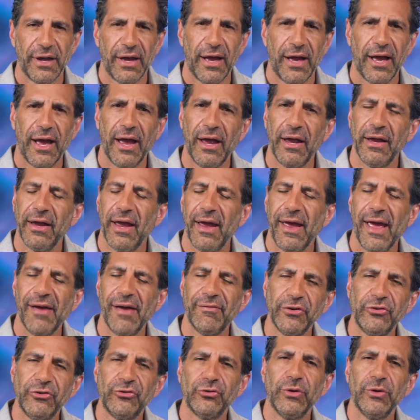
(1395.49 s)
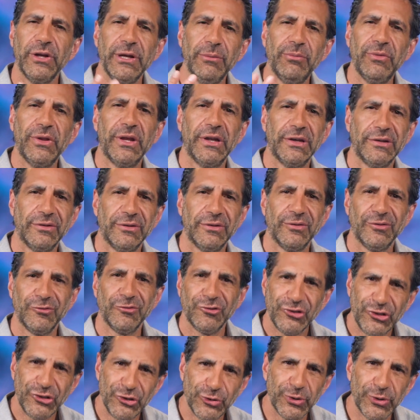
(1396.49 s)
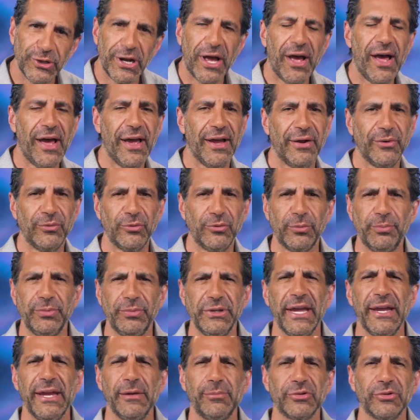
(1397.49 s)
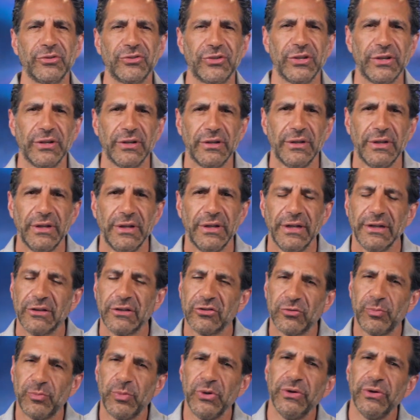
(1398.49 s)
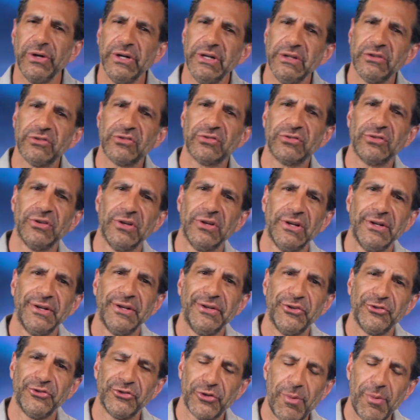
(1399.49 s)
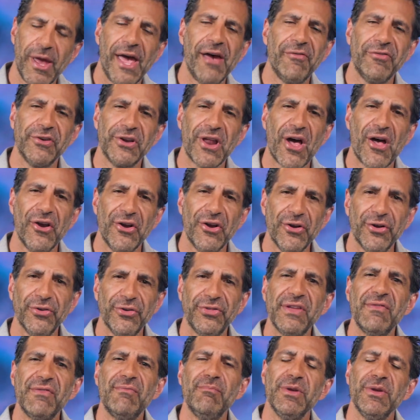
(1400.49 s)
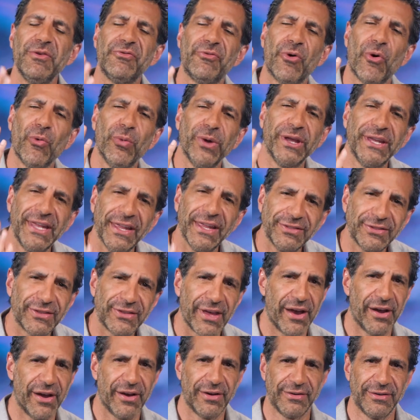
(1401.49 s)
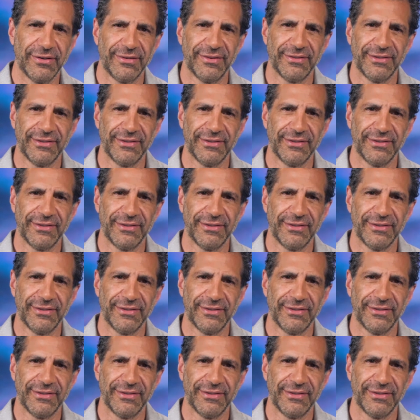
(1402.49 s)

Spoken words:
I have a dream that you and I will be able to experience some heaven on earth even before we get there.